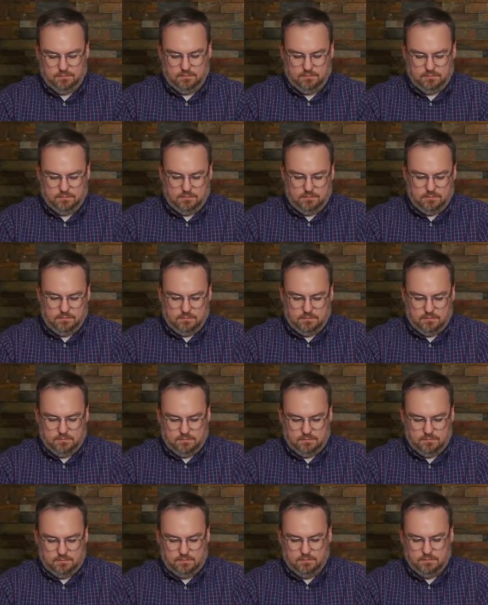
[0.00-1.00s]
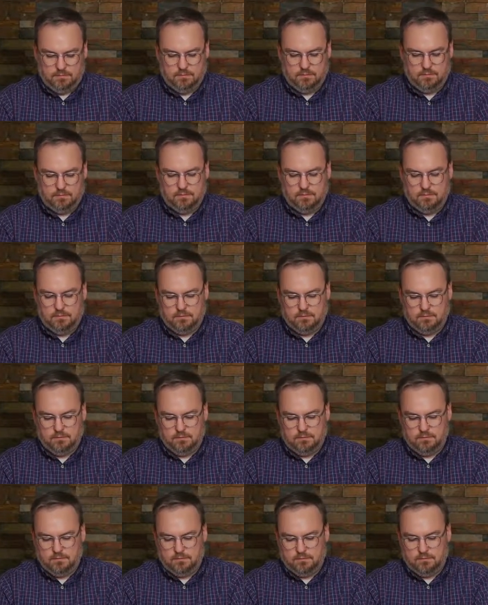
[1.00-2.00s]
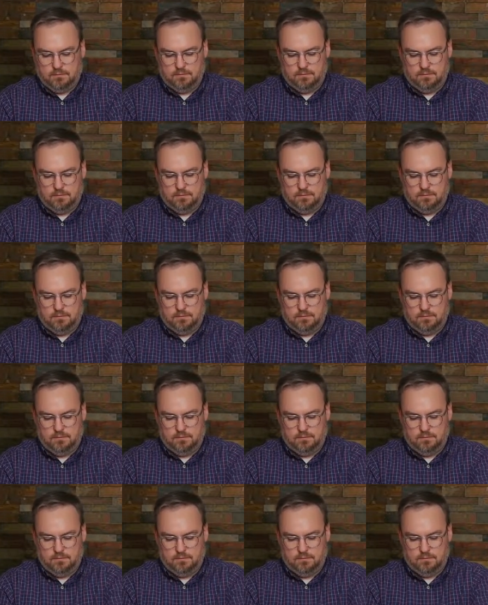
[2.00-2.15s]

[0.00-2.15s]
Nobody speaks.